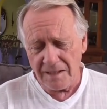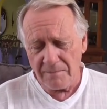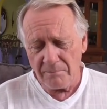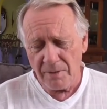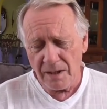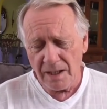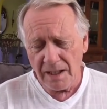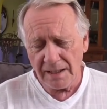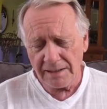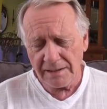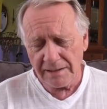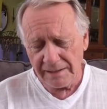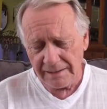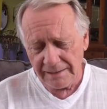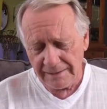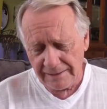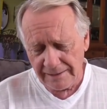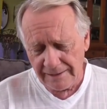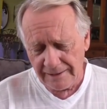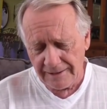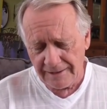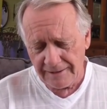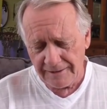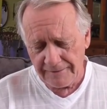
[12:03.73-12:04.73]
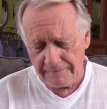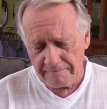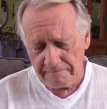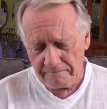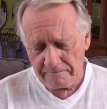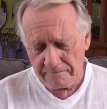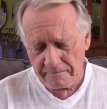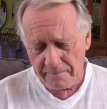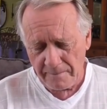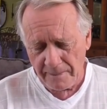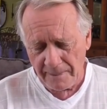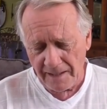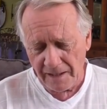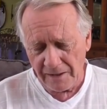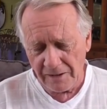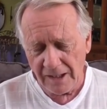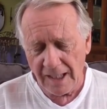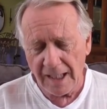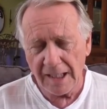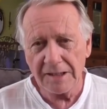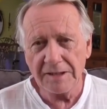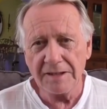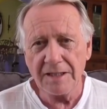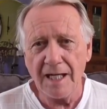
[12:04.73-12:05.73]
but a
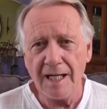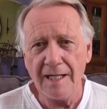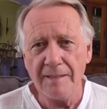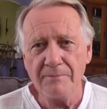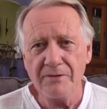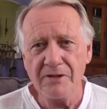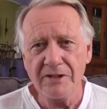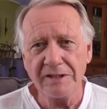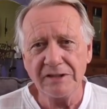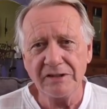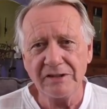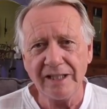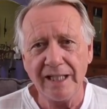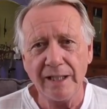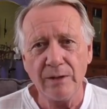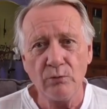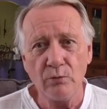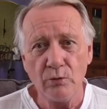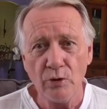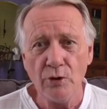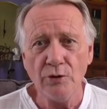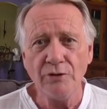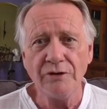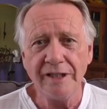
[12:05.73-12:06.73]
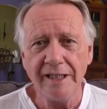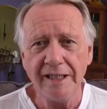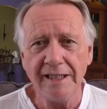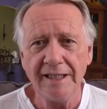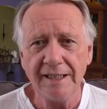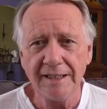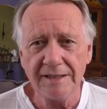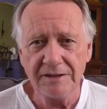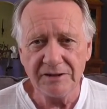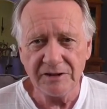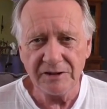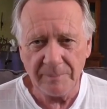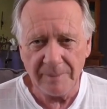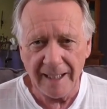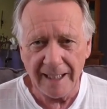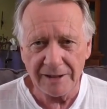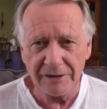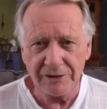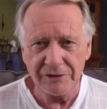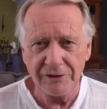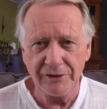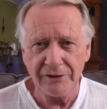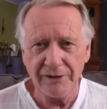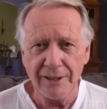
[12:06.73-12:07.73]
lot of times it's a routine
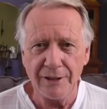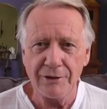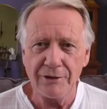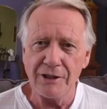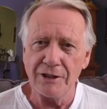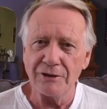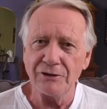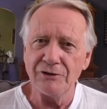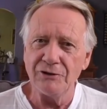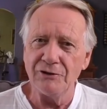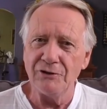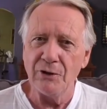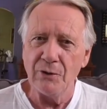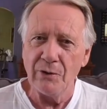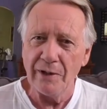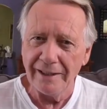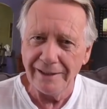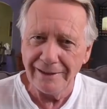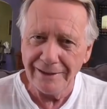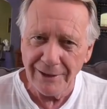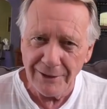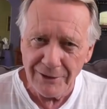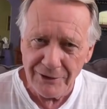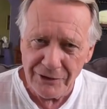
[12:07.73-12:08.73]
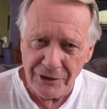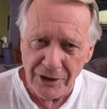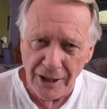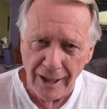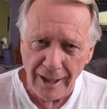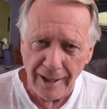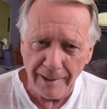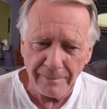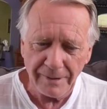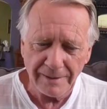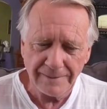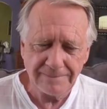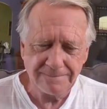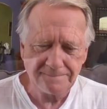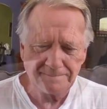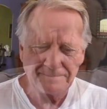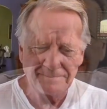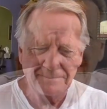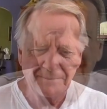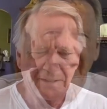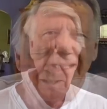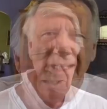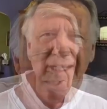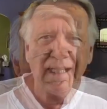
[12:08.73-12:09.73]
inspection. They're just doing their job.
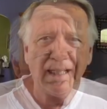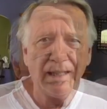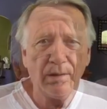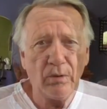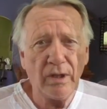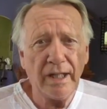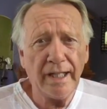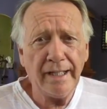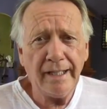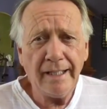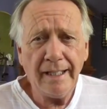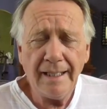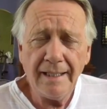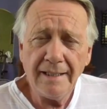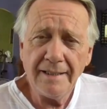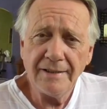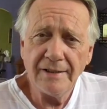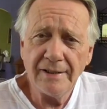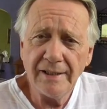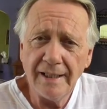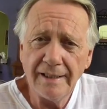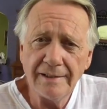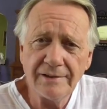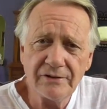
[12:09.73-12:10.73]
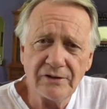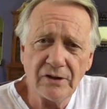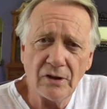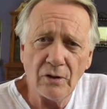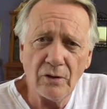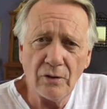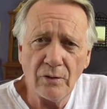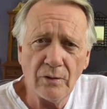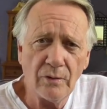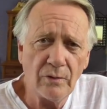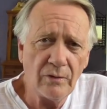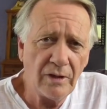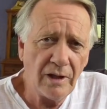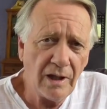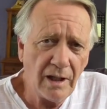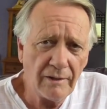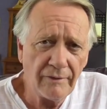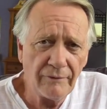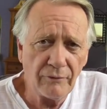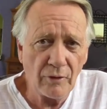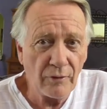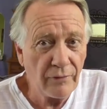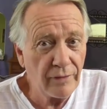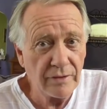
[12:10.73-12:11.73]
Anyway, so
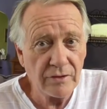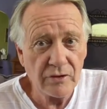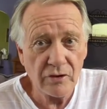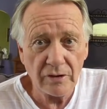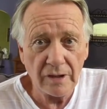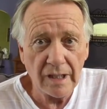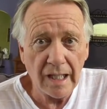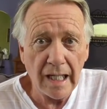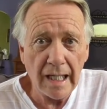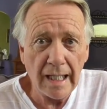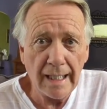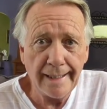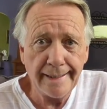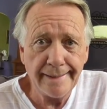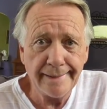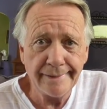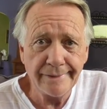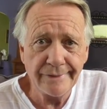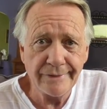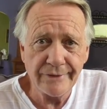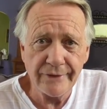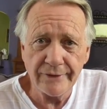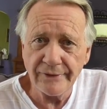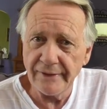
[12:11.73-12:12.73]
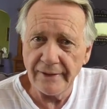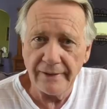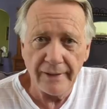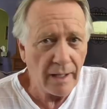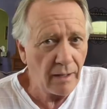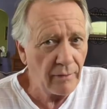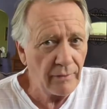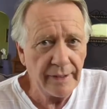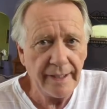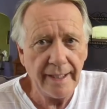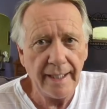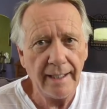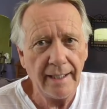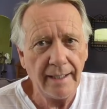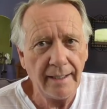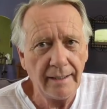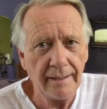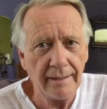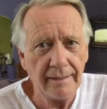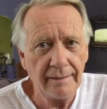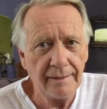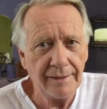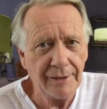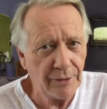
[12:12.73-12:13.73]
4th of July is just another
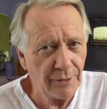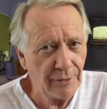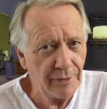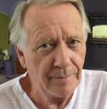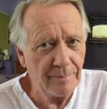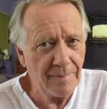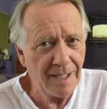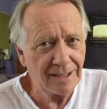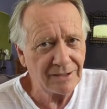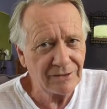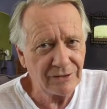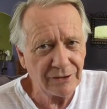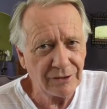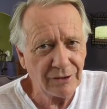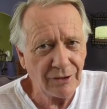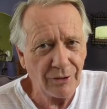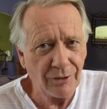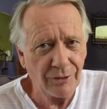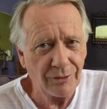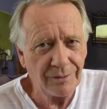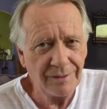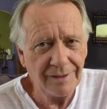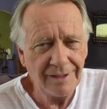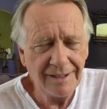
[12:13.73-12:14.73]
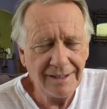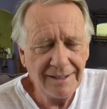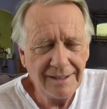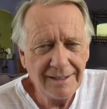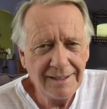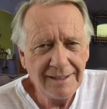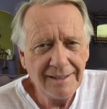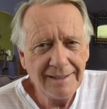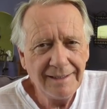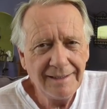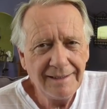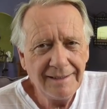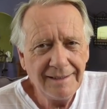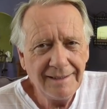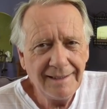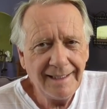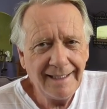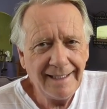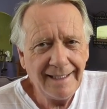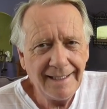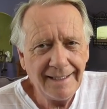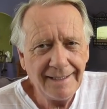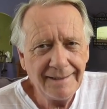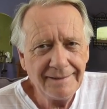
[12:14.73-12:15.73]
day here in Mexico.
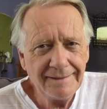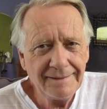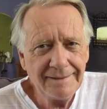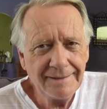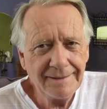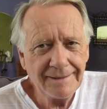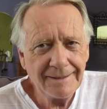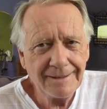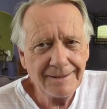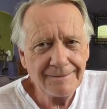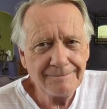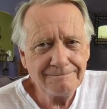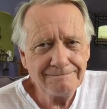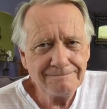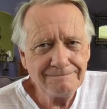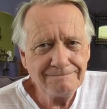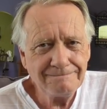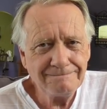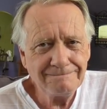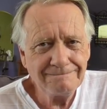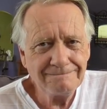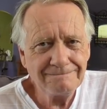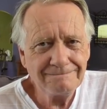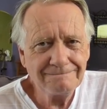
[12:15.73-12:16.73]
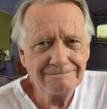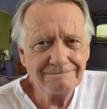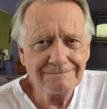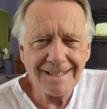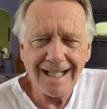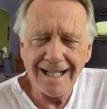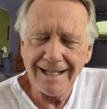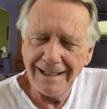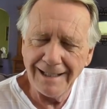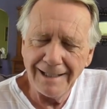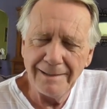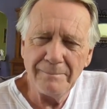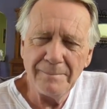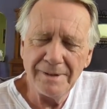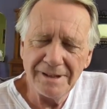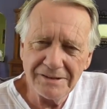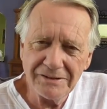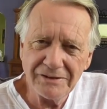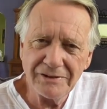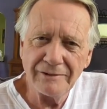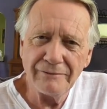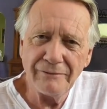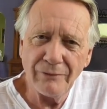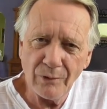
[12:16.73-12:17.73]
And I
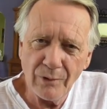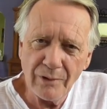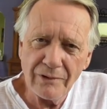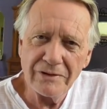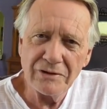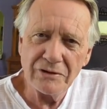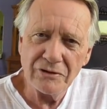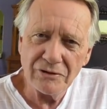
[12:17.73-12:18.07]
missed the 4th